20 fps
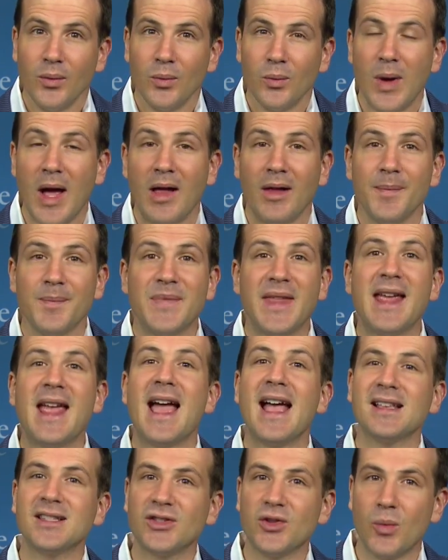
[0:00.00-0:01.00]
Well, they
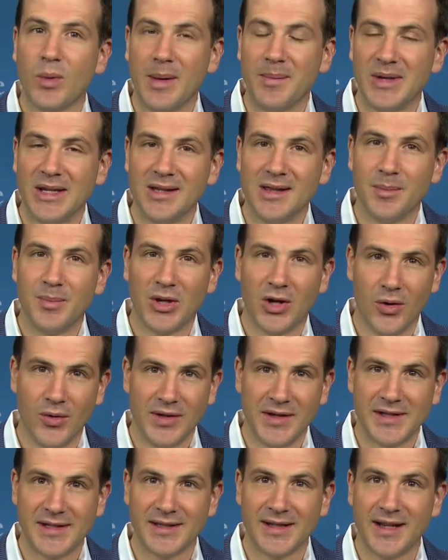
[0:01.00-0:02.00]
asked the women in the
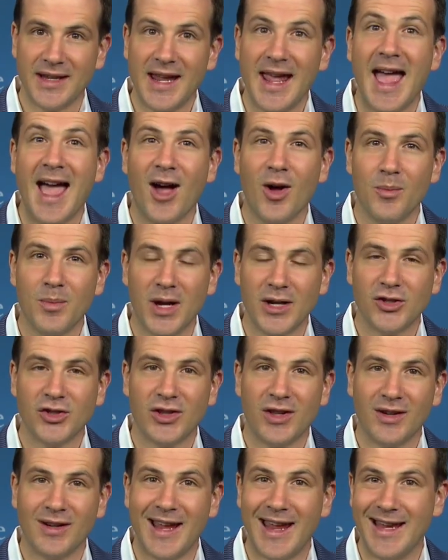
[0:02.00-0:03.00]
Begonia study how much
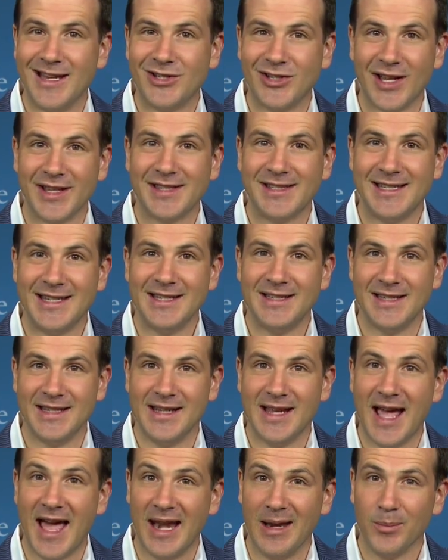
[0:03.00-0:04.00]
their
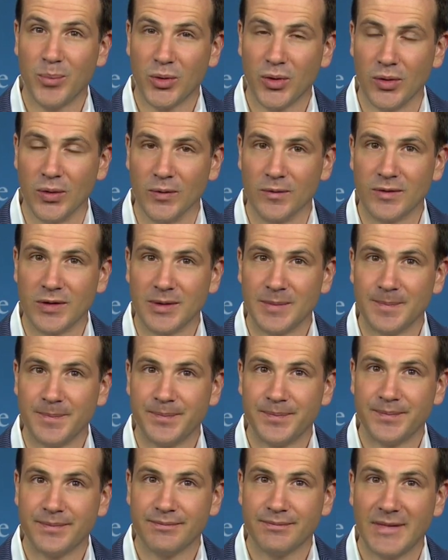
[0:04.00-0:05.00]
HSDD had improved.
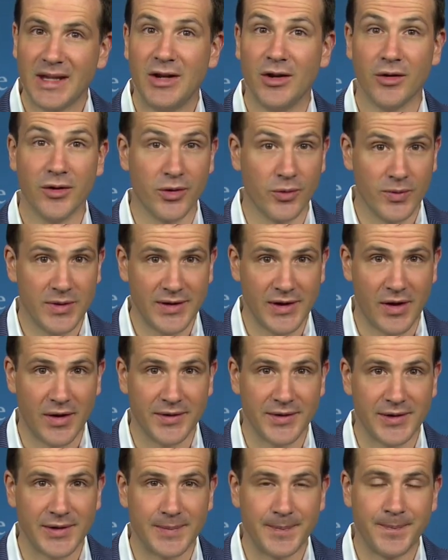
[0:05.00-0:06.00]
Here are the
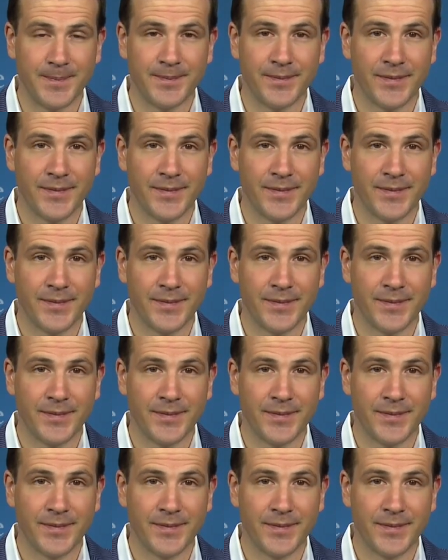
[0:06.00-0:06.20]
results.